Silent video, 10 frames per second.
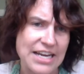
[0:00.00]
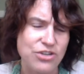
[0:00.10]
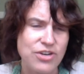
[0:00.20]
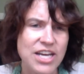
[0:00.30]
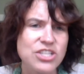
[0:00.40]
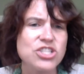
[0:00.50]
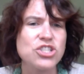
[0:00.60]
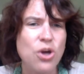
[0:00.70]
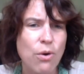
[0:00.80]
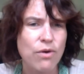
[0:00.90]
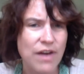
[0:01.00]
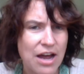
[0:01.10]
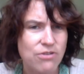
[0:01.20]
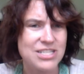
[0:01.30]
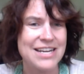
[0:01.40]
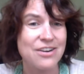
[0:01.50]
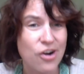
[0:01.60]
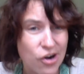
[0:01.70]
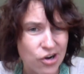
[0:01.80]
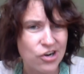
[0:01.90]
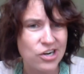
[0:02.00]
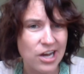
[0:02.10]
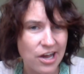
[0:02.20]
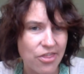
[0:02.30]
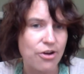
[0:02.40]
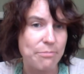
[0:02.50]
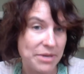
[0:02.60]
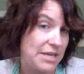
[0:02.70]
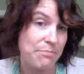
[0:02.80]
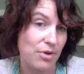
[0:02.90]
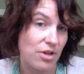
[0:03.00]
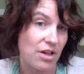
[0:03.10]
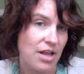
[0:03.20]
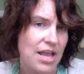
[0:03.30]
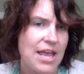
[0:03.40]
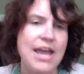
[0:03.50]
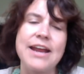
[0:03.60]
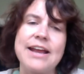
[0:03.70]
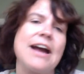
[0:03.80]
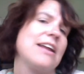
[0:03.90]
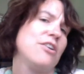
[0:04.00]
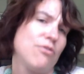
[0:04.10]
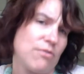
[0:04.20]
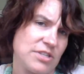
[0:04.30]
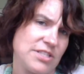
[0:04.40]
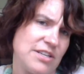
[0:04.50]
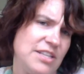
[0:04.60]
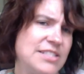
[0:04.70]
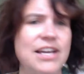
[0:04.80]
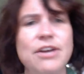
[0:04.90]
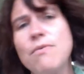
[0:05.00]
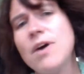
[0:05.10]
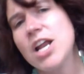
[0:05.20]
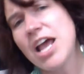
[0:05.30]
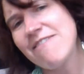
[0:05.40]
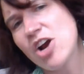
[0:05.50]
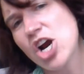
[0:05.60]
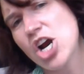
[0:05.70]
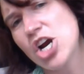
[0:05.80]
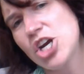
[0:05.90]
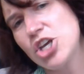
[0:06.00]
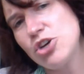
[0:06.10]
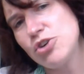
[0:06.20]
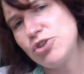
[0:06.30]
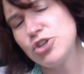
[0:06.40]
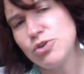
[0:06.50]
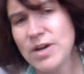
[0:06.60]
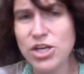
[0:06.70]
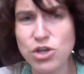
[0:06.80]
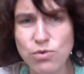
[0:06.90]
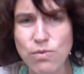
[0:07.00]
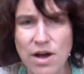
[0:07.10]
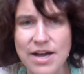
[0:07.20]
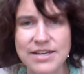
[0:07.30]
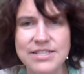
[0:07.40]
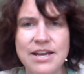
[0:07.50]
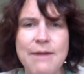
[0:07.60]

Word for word: You can't just go around and hurt other people and God ignores it. He's like, whatever, you do what you want.